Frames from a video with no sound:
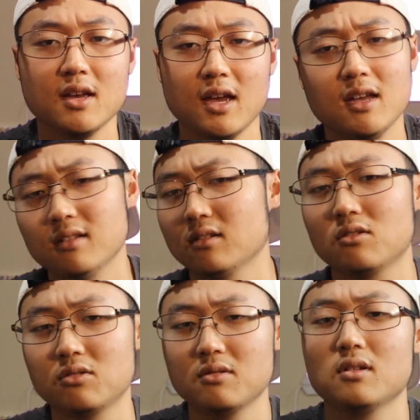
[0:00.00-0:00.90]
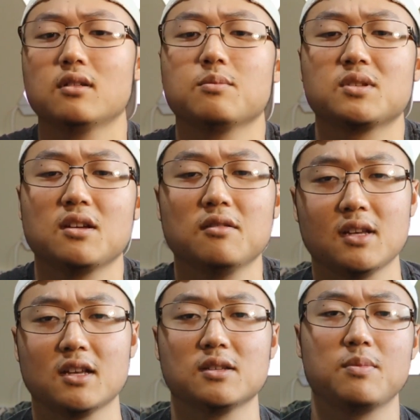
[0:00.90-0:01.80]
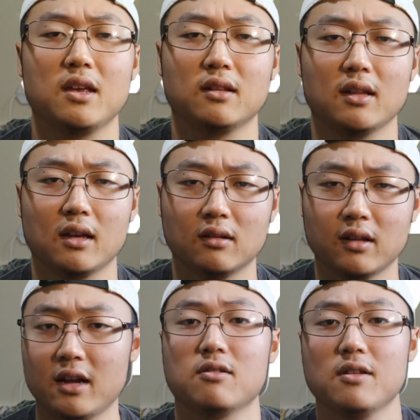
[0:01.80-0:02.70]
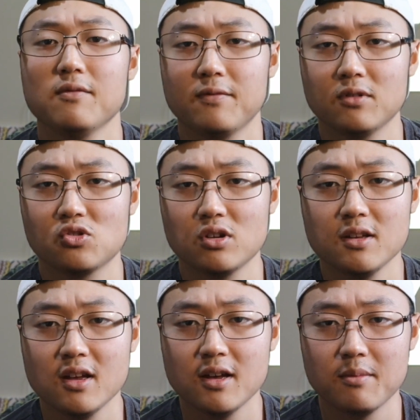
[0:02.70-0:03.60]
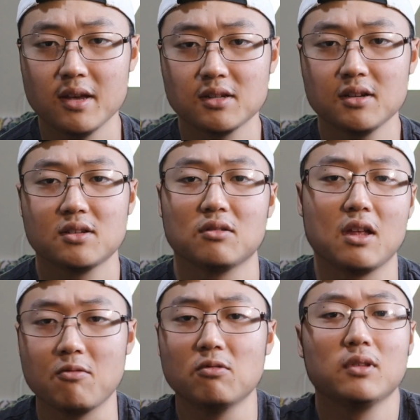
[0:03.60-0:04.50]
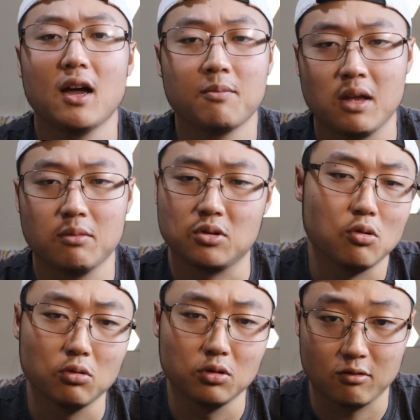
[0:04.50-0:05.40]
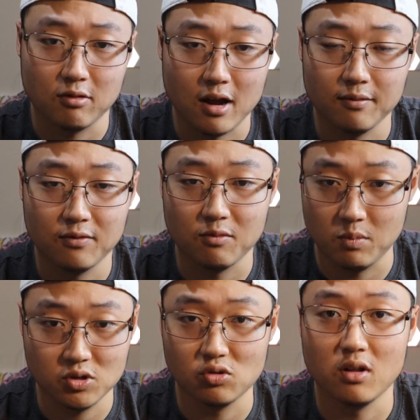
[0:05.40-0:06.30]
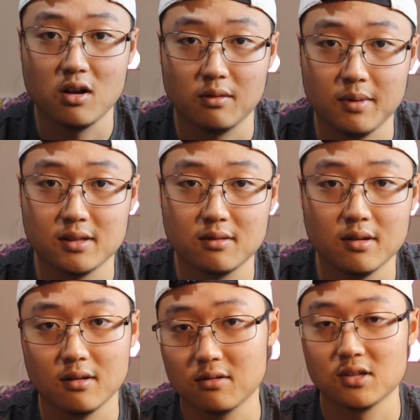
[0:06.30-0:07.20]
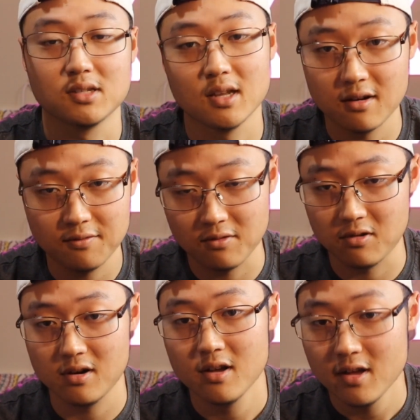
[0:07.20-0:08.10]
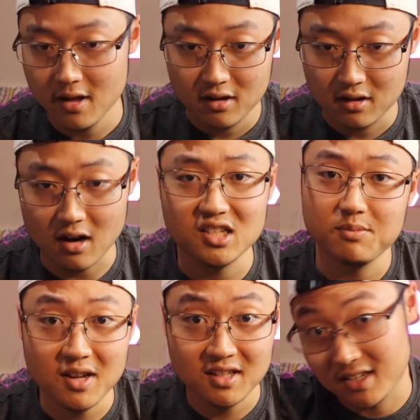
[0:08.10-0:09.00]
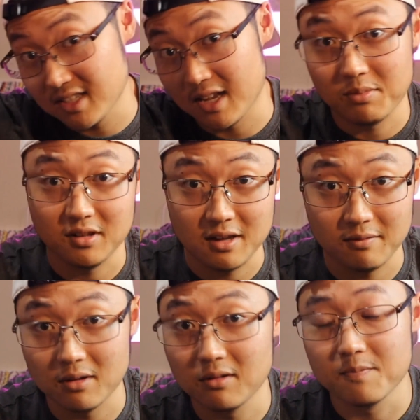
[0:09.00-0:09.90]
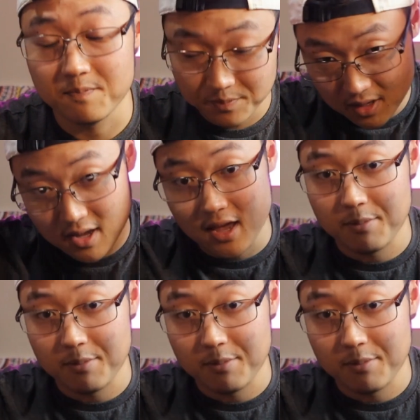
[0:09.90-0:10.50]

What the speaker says: and including themselves as being like lighter infantry basically, so they will not be able to hold their ground for much long basically. They're just there for cosmetics, I believe. I